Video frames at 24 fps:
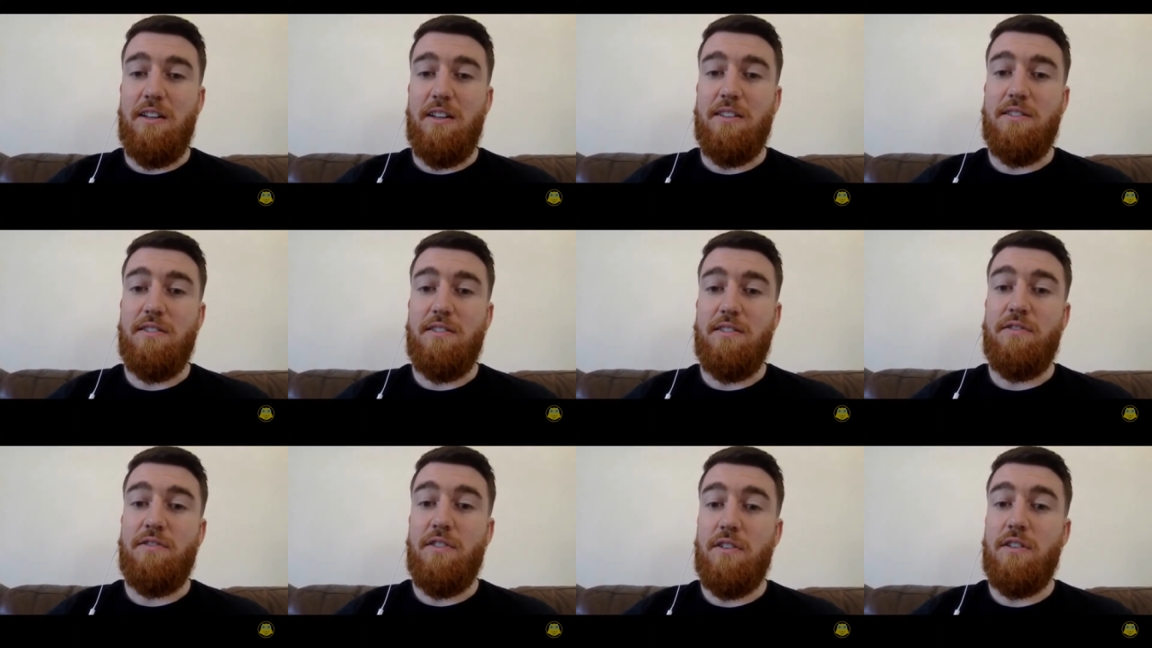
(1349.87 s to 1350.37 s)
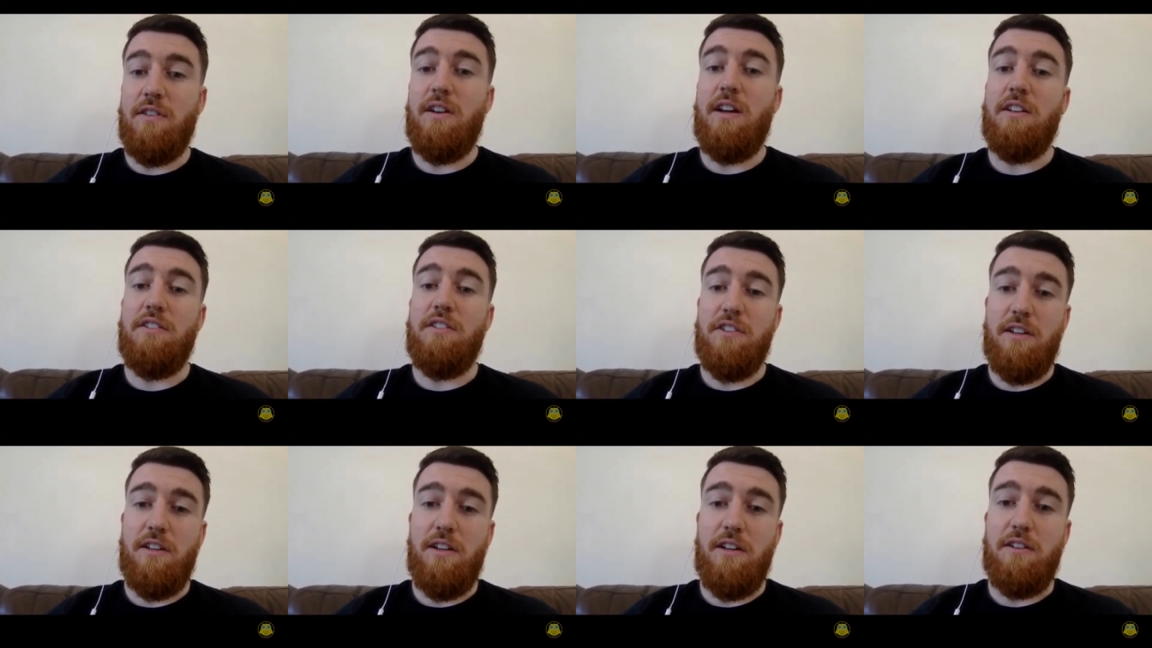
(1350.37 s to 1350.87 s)
is for
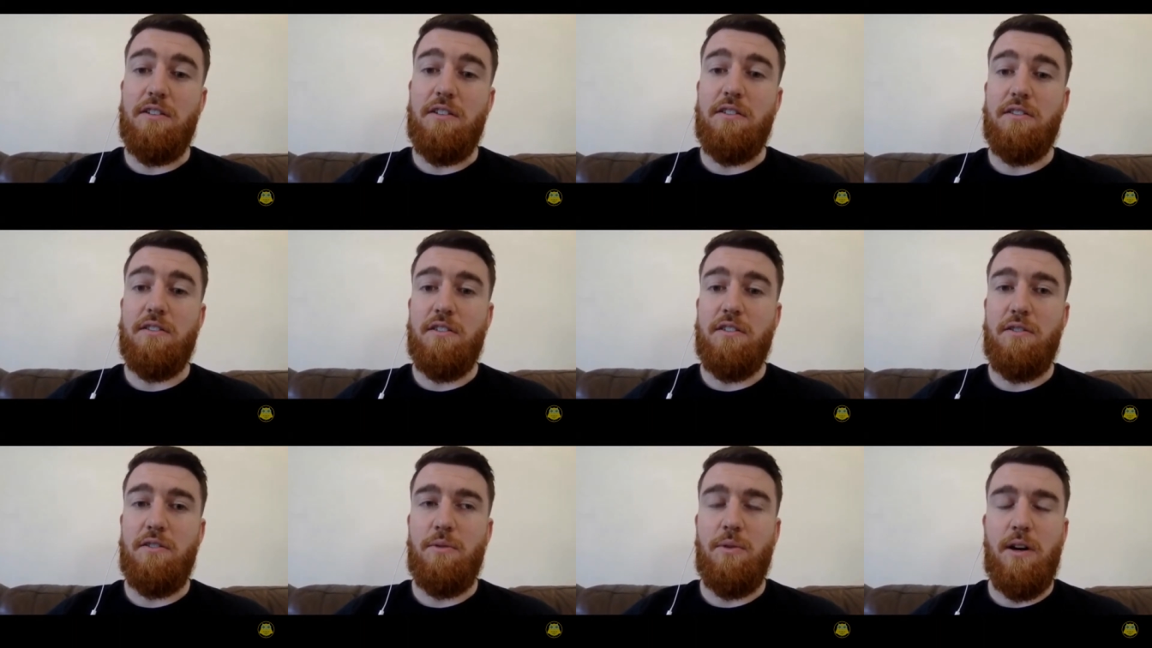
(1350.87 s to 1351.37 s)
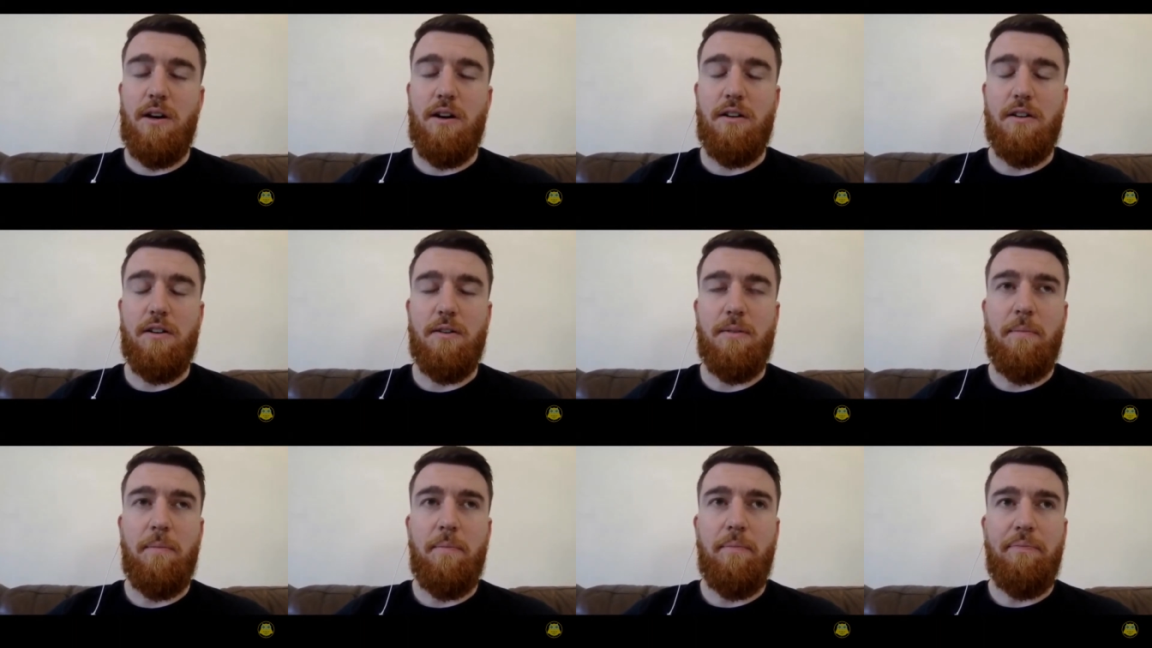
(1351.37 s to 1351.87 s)
educators who
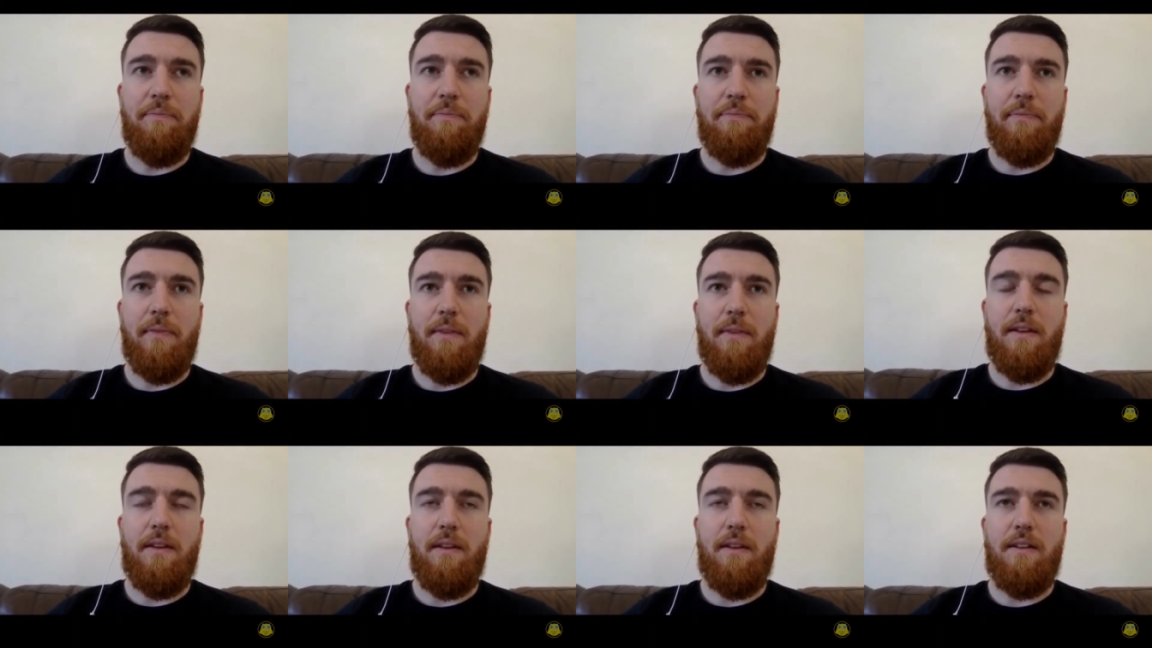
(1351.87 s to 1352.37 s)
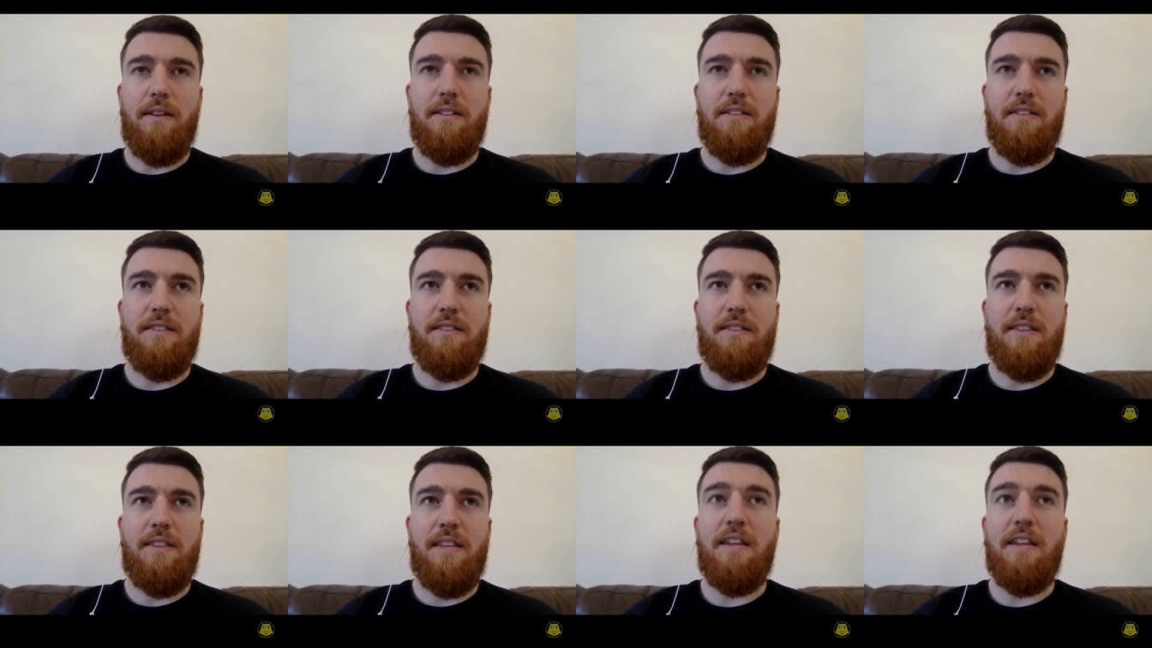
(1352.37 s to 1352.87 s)
are
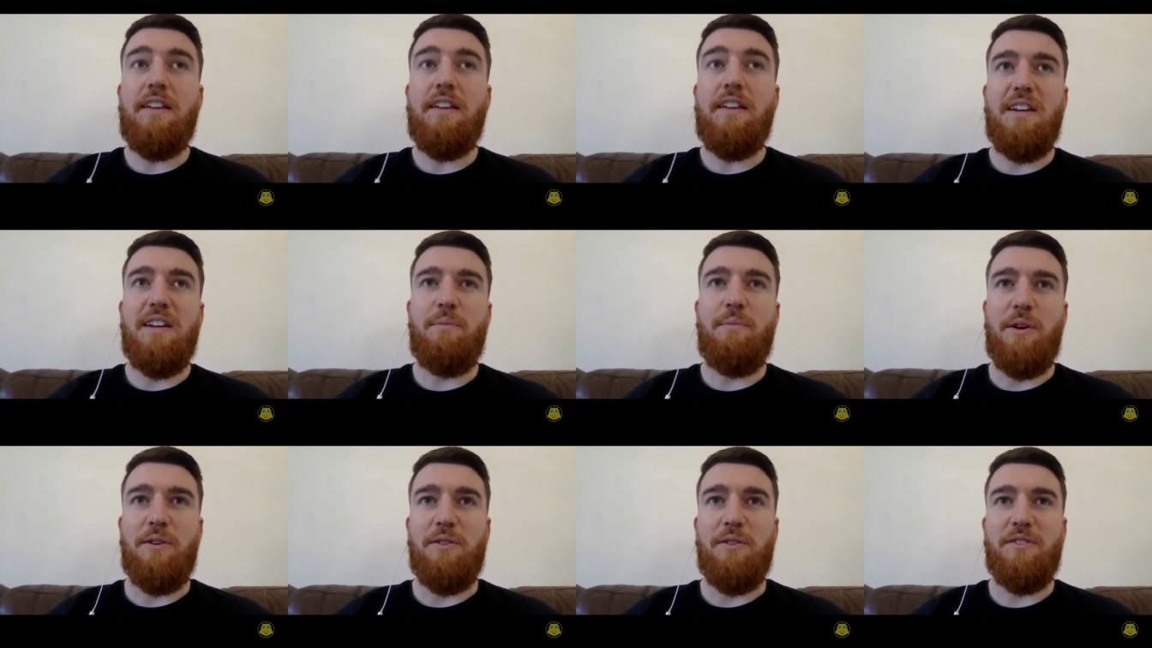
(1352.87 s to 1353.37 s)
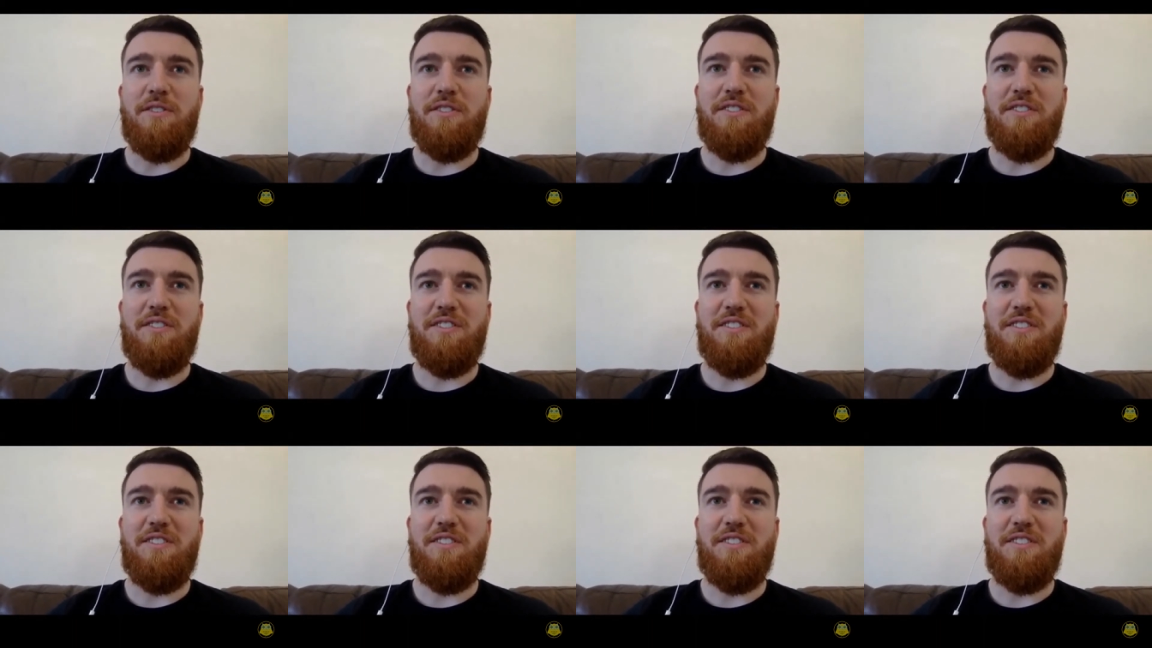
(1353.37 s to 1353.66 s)
thinking about